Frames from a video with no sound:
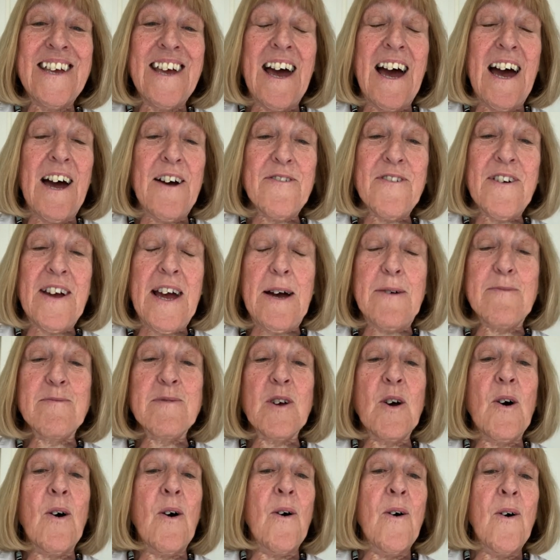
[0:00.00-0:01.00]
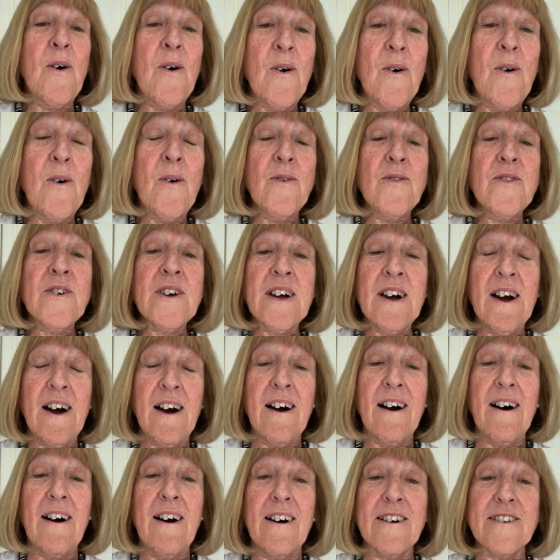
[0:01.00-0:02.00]
I've kept all the
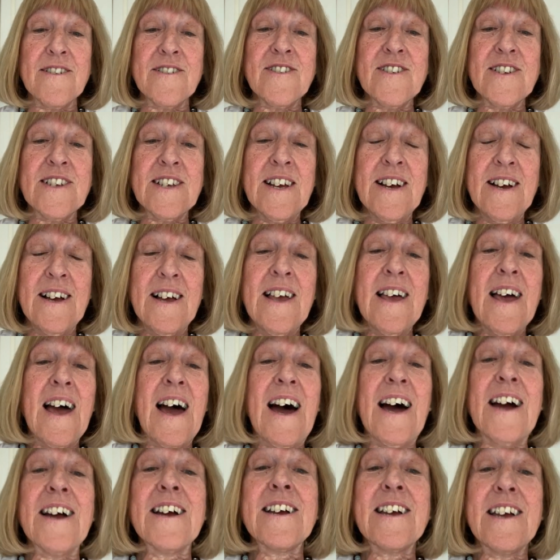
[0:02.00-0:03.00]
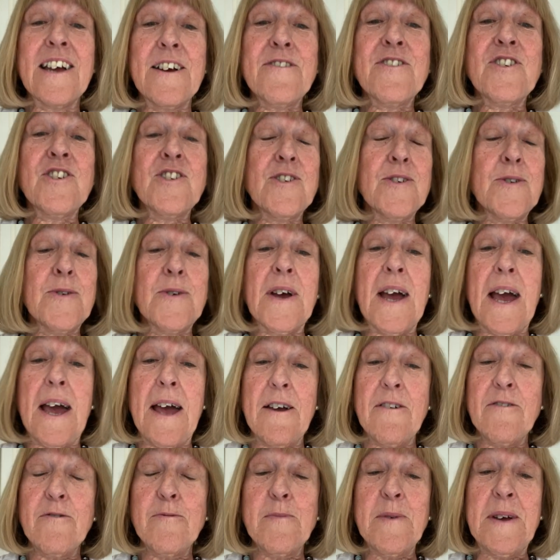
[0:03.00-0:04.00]
cards and gifts you
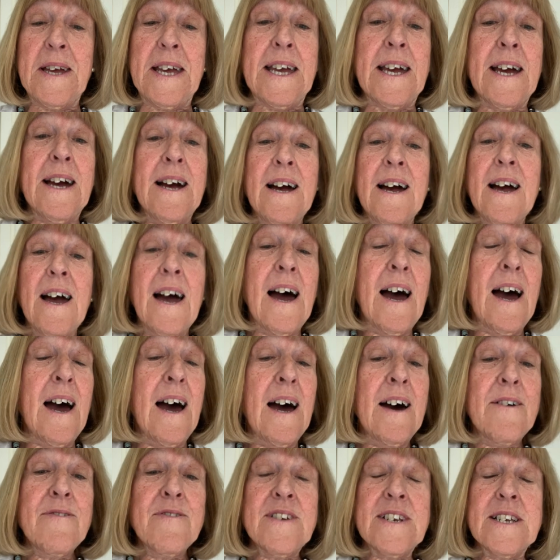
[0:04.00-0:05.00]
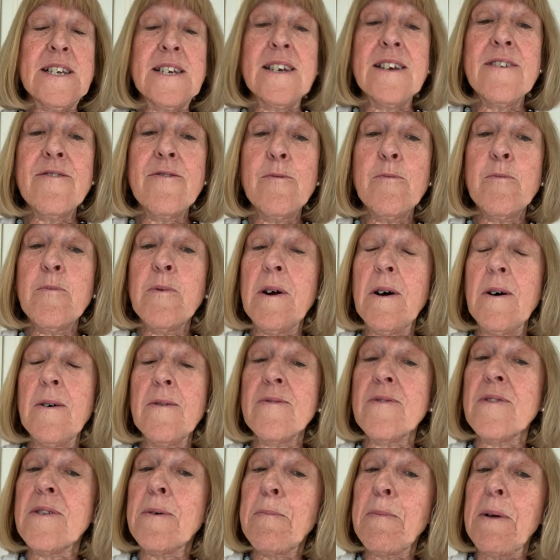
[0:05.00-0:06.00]
gave me. I haven't even
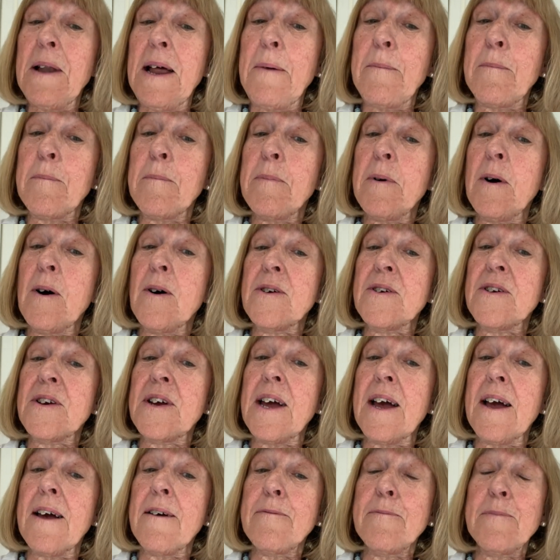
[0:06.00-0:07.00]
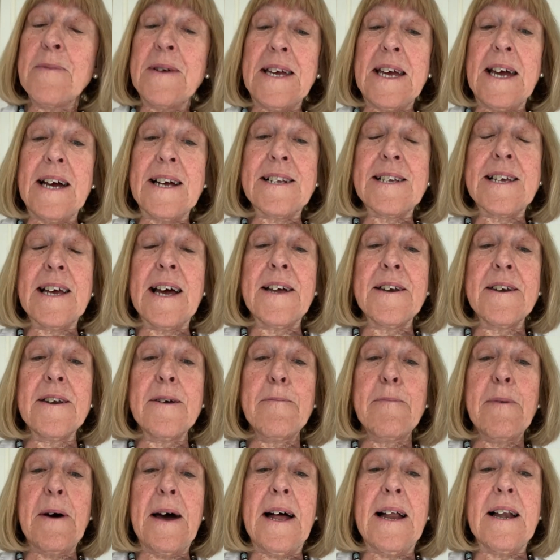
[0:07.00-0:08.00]
broken the plant pot you gave me yet,
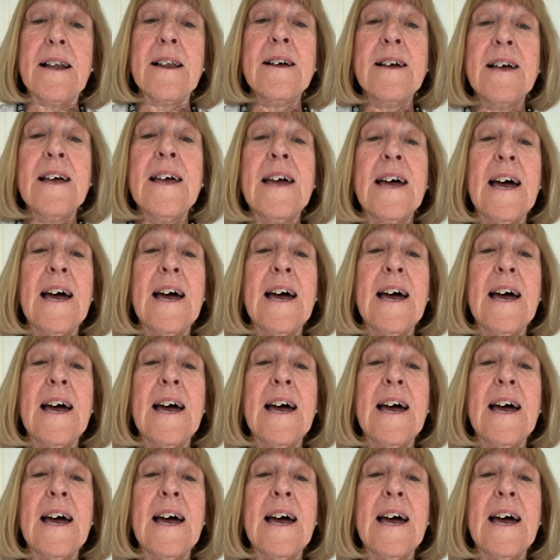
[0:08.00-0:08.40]
Annabelle.